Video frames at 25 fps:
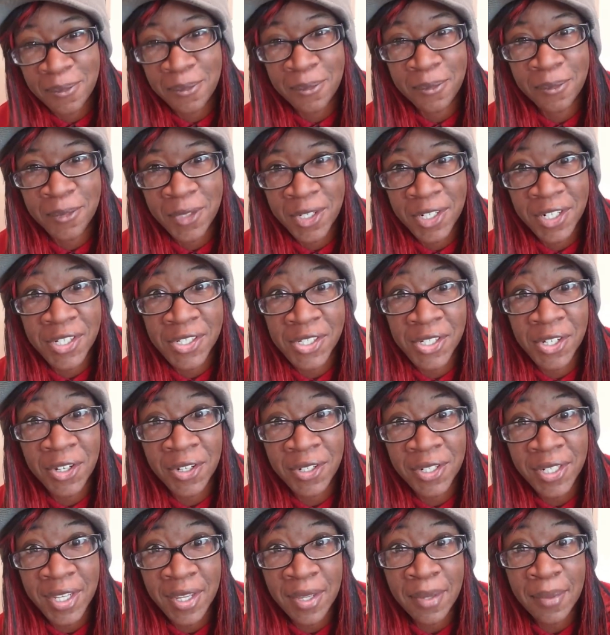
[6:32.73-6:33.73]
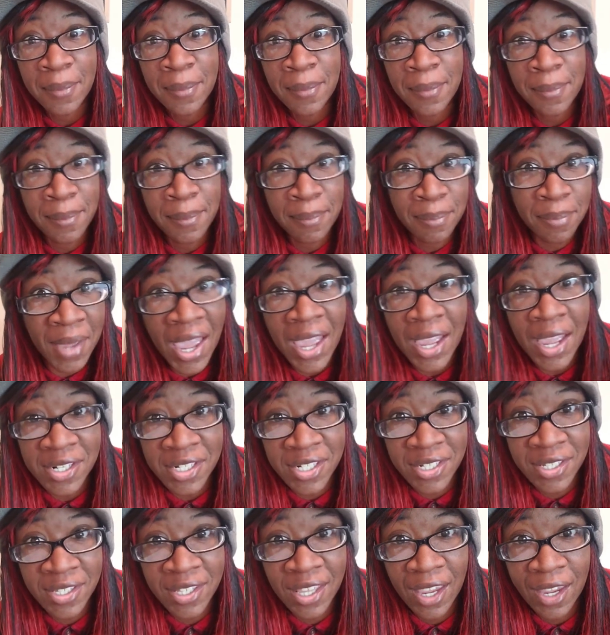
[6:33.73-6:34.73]
want us all to get back
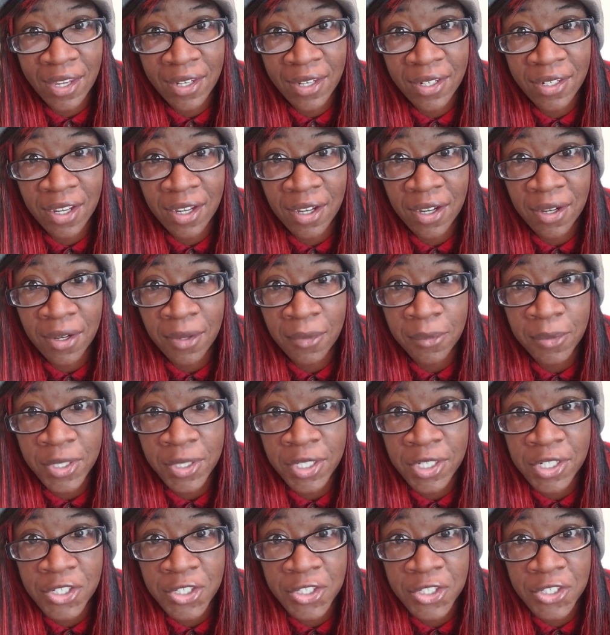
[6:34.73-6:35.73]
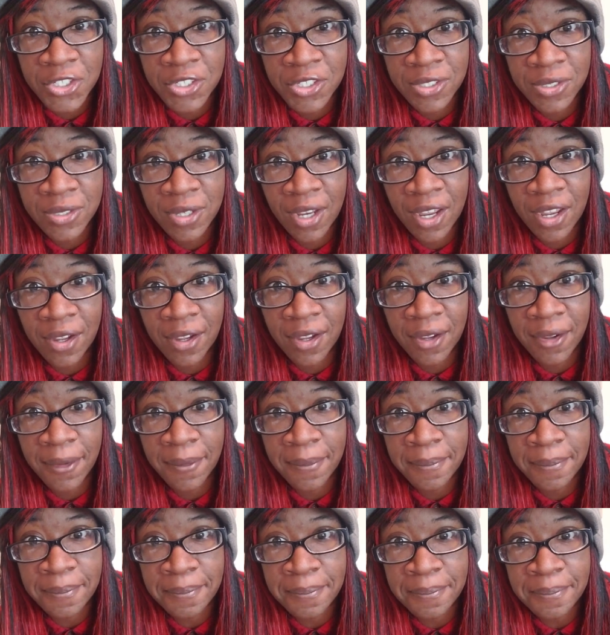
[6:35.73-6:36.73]
to that, which
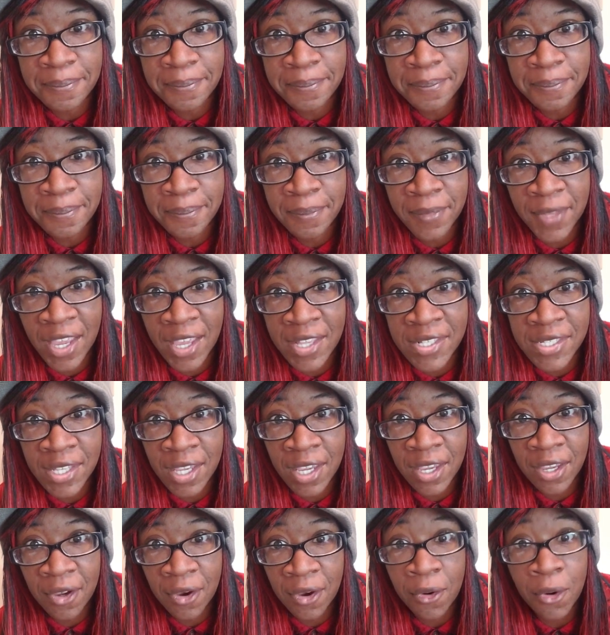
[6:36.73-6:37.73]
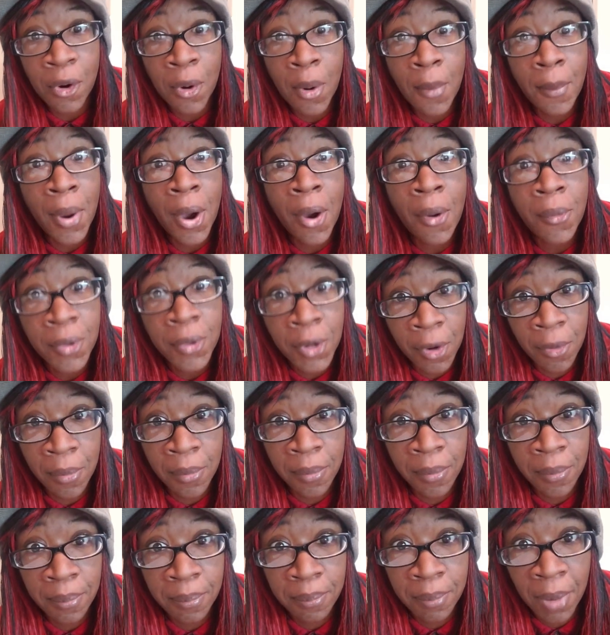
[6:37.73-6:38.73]
as a
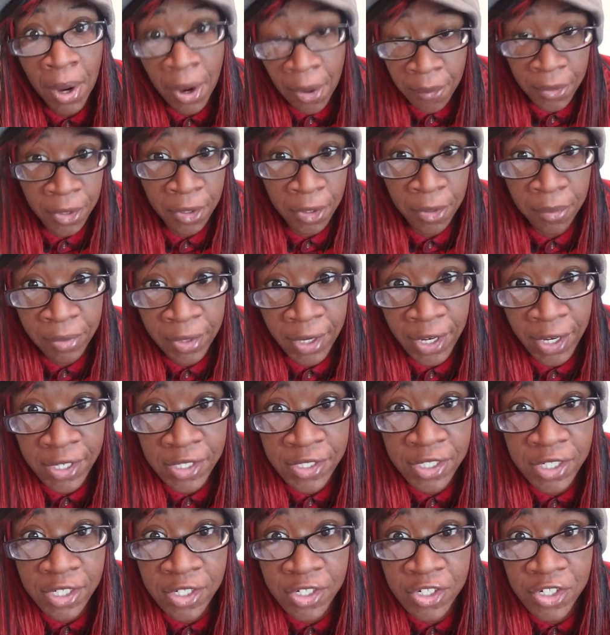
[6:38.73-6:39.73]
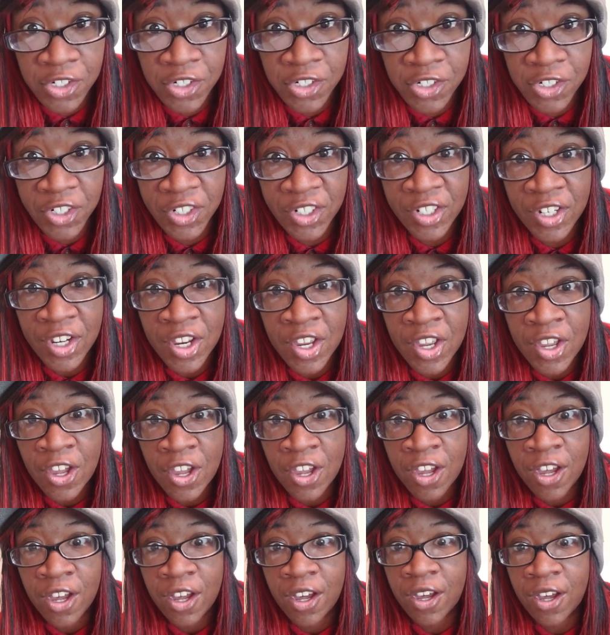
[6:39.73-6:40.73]
Ho'oponopono practitioner,
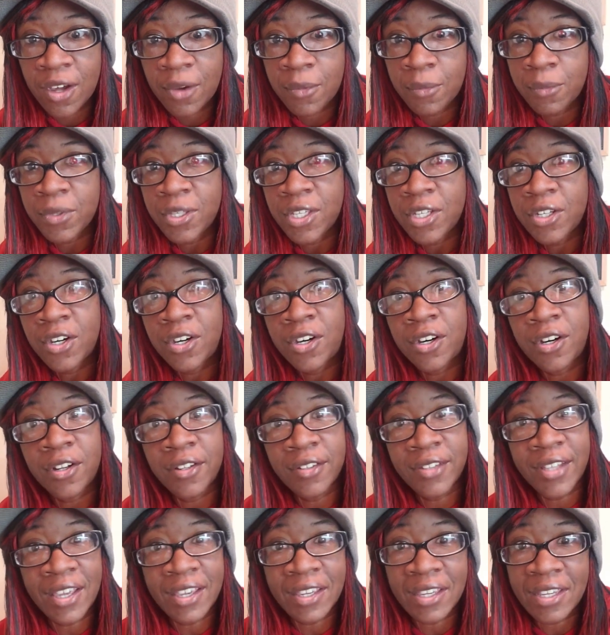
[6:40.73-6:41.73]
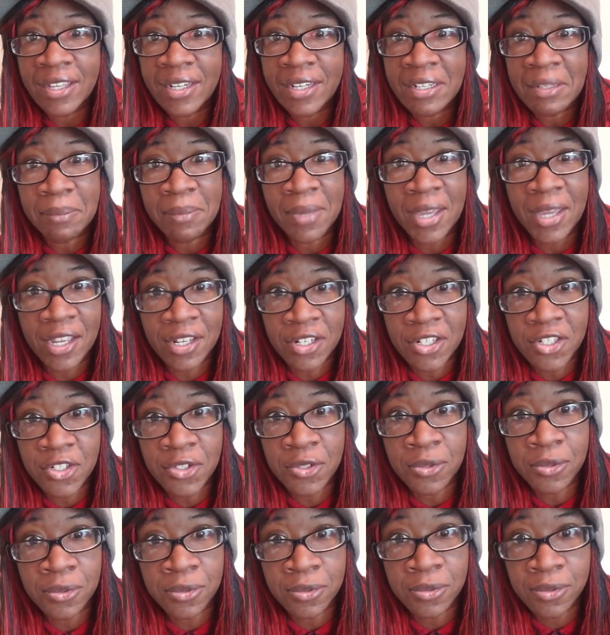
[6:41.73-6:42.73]
we call that getting back
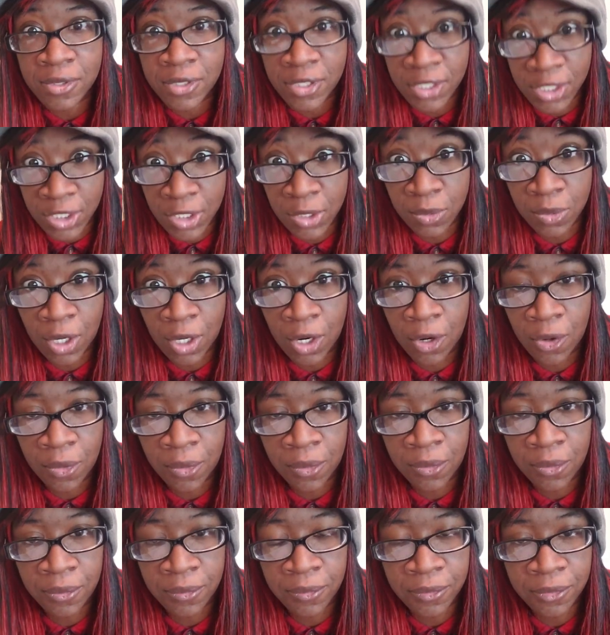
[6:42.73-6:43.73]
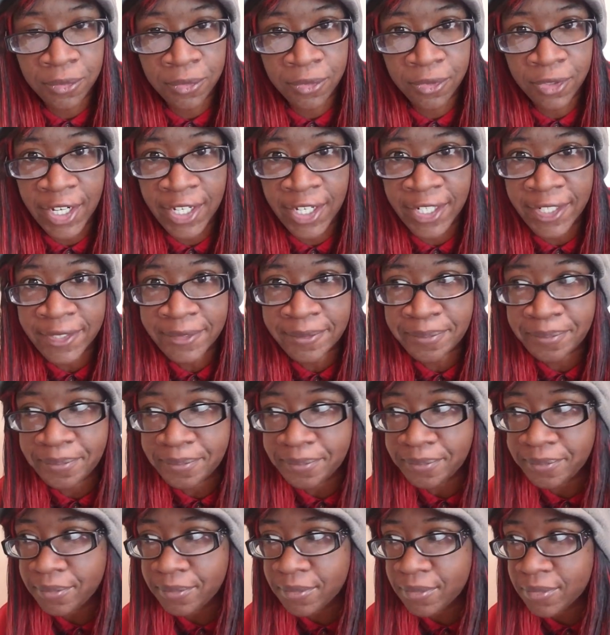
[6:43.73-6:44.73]
to zero, right?
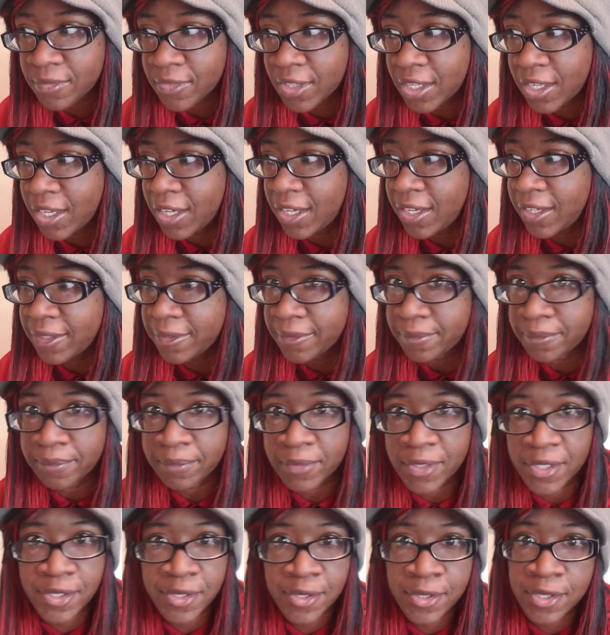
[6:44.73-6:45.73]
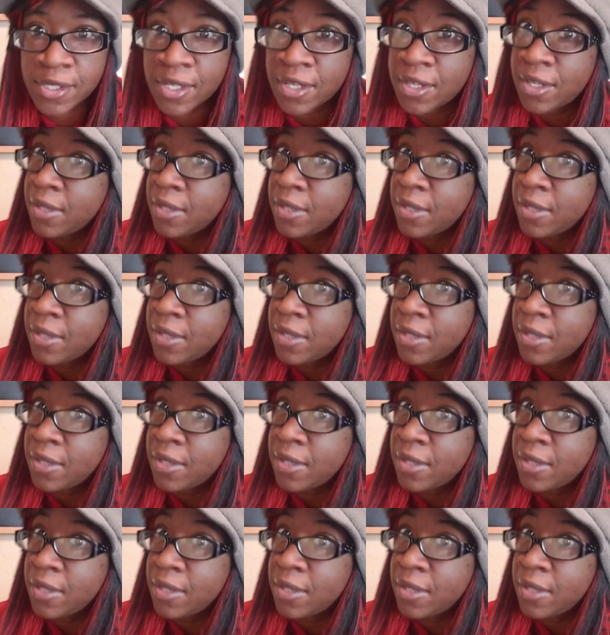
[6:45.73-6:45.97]
And this